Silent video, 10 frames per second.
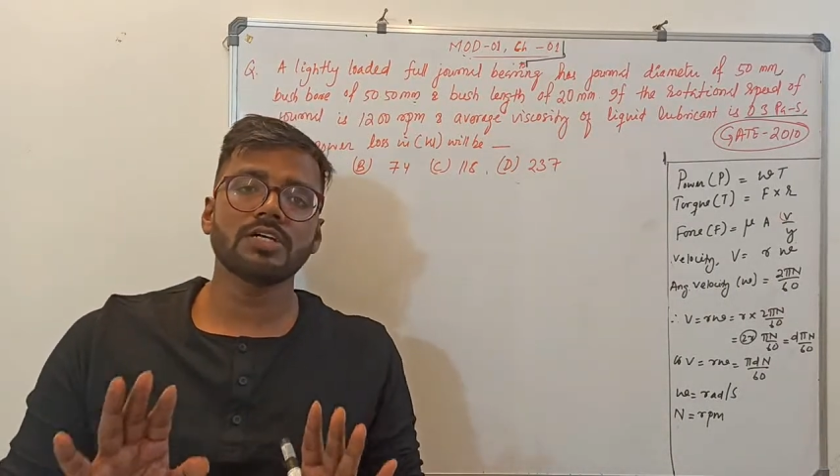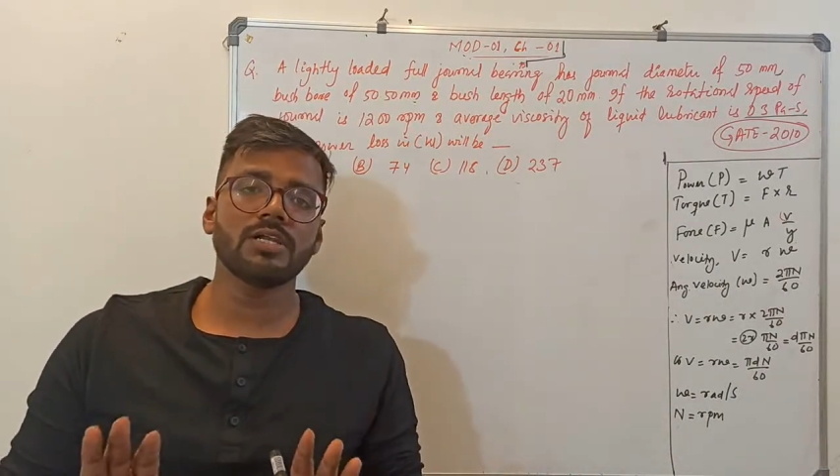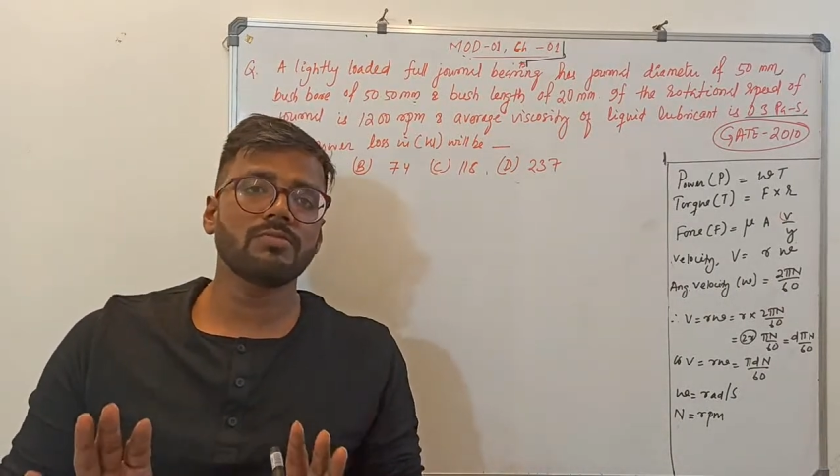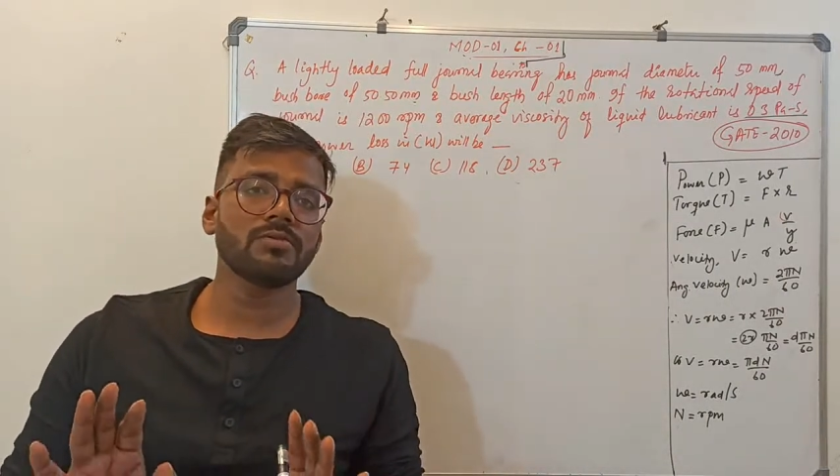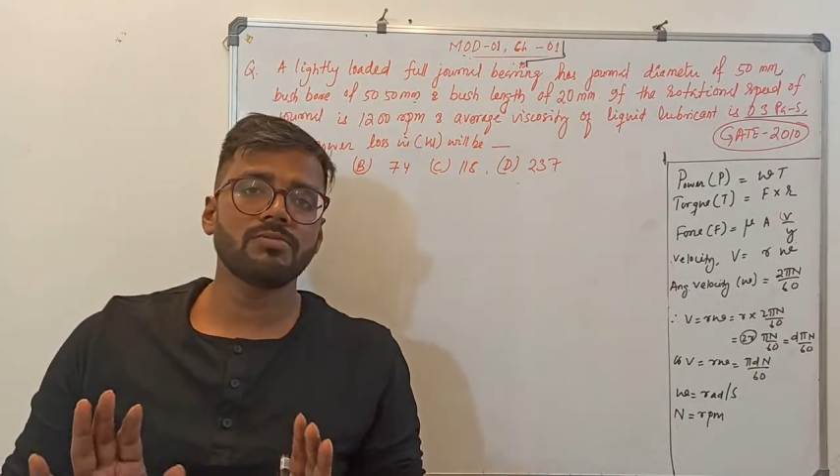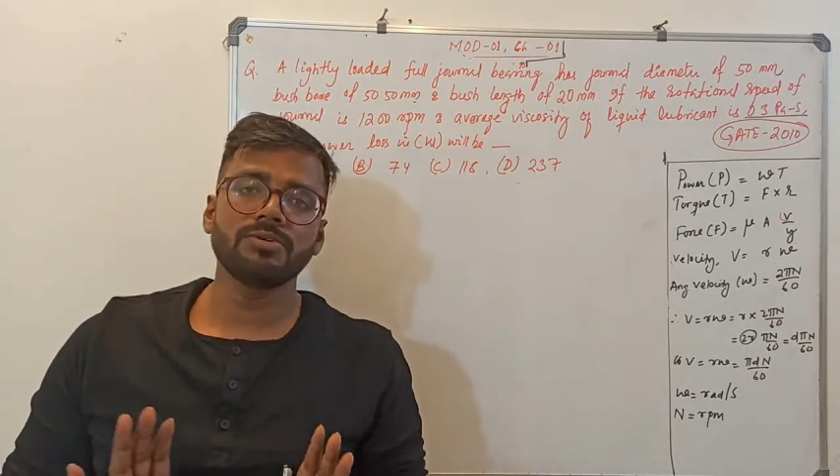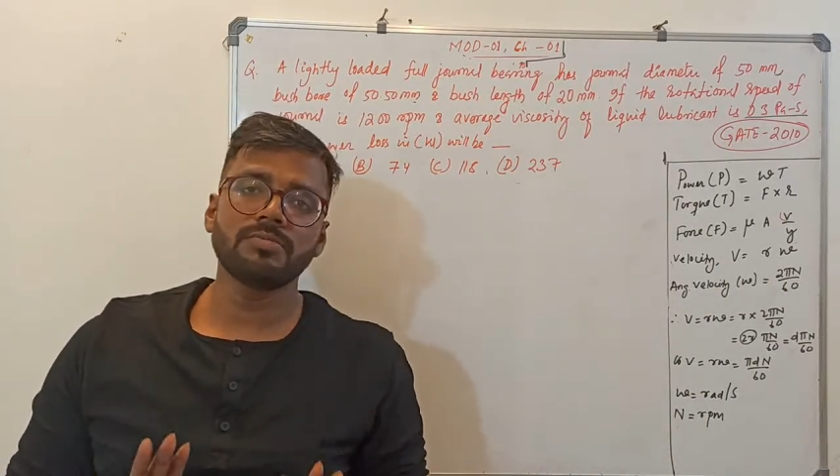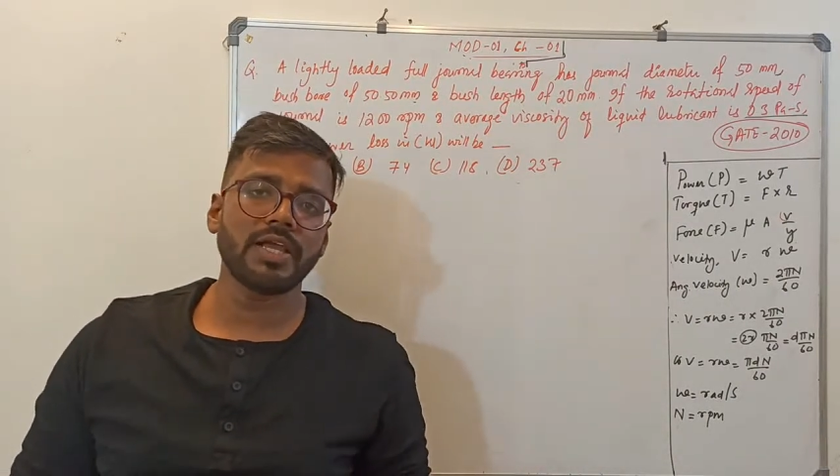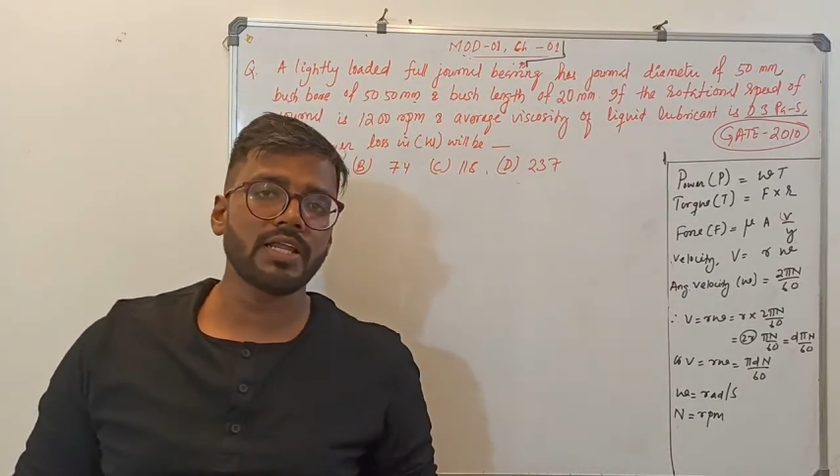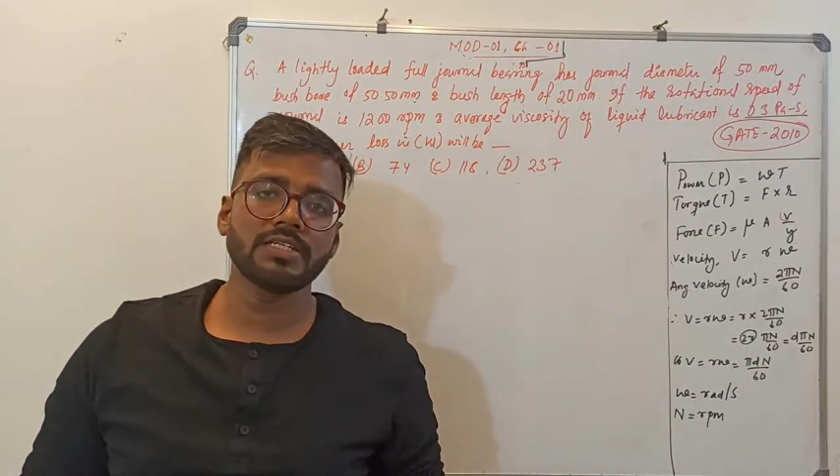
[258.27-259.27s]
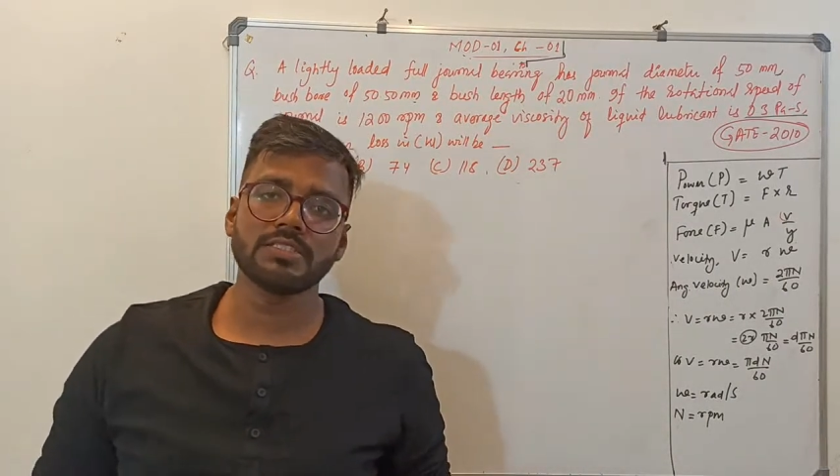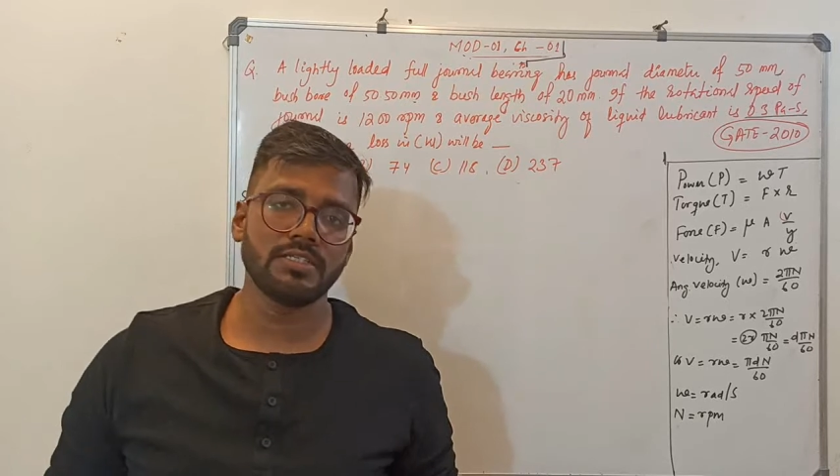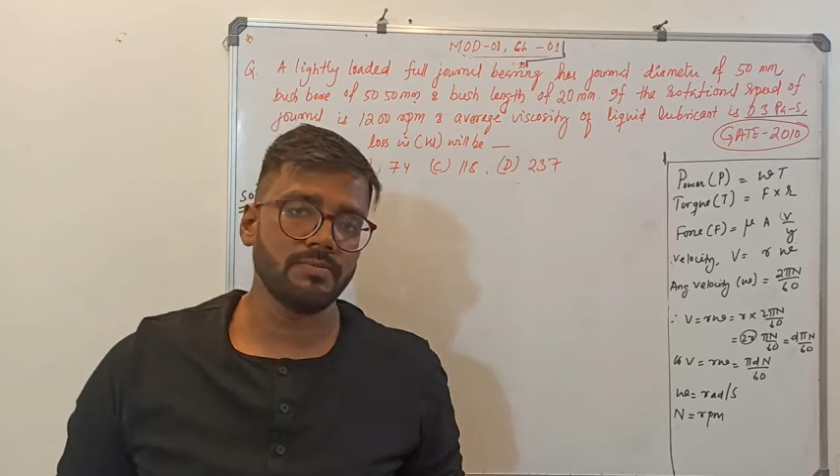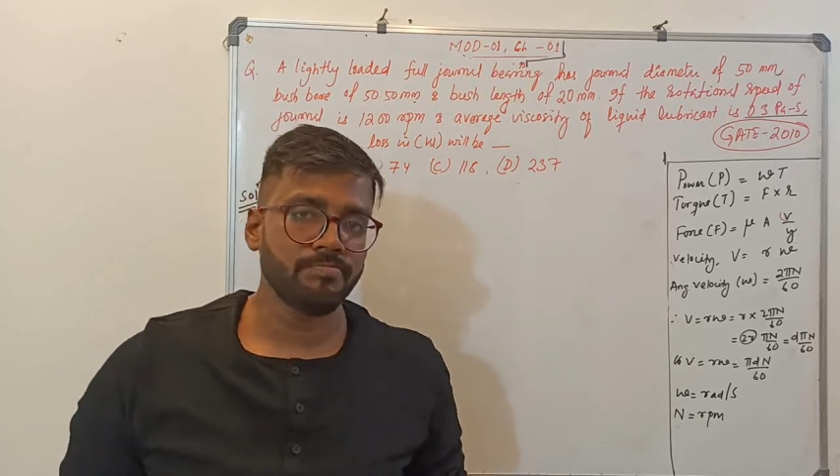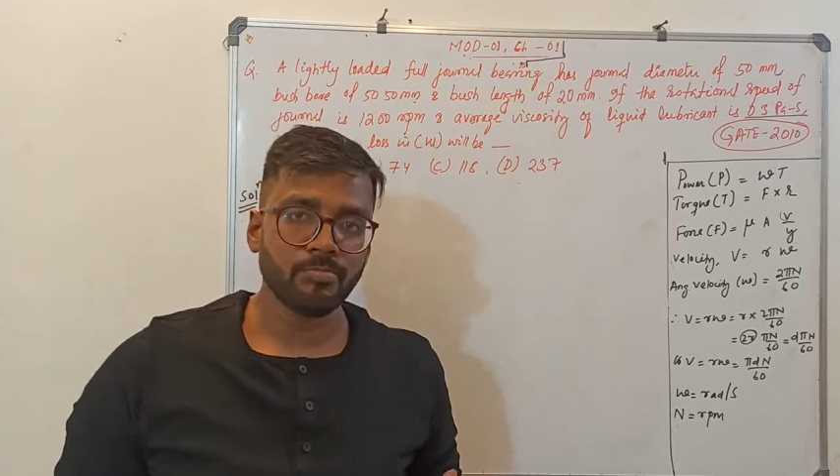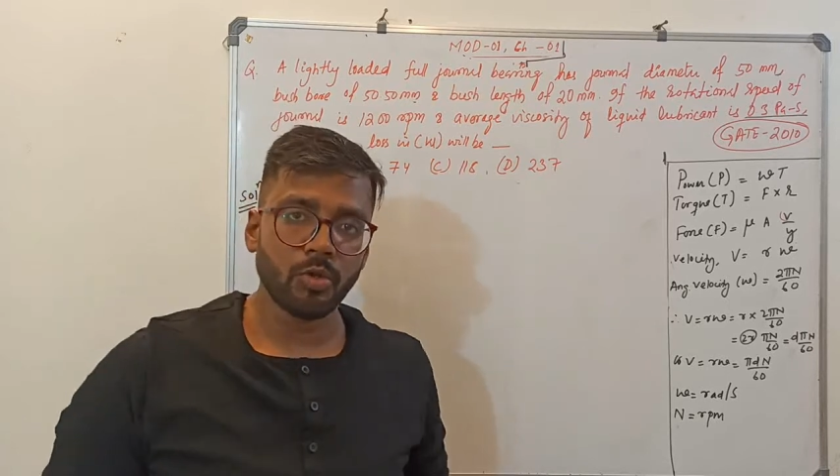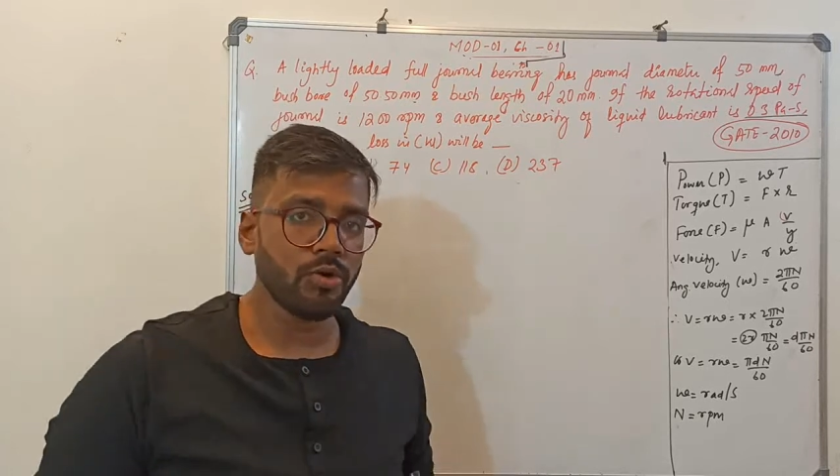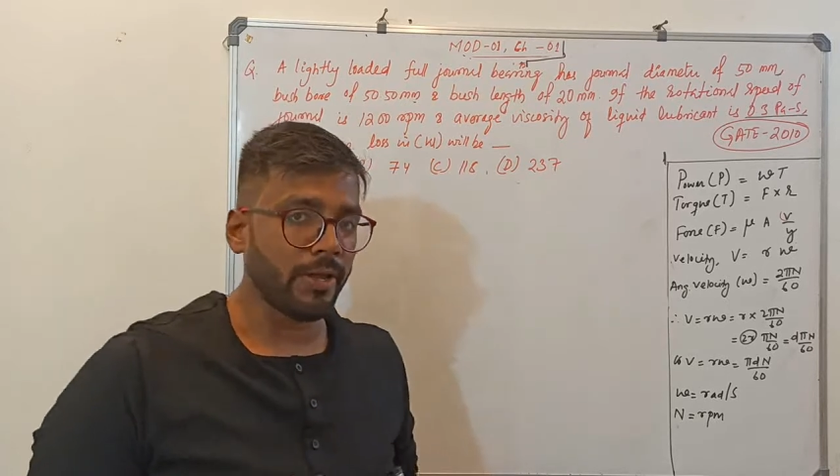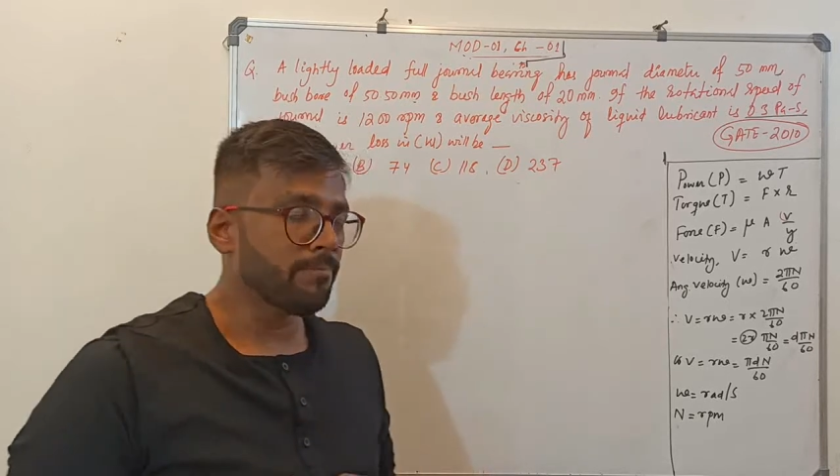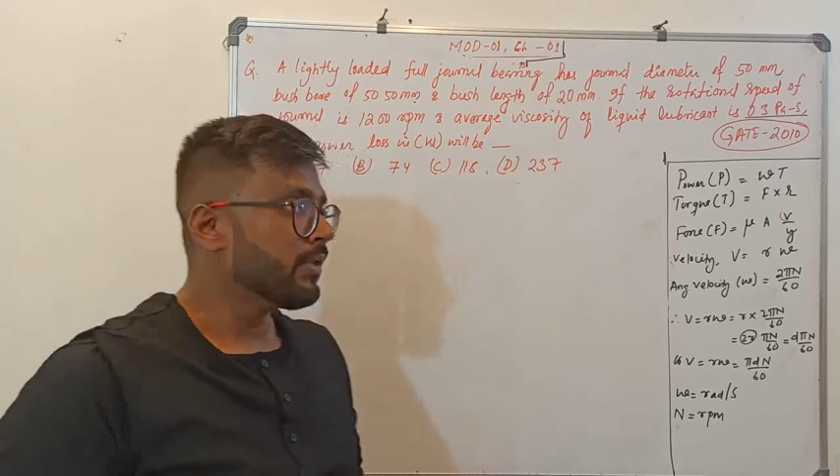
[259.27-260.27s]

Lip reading: help of fluid mechanics here. Okay.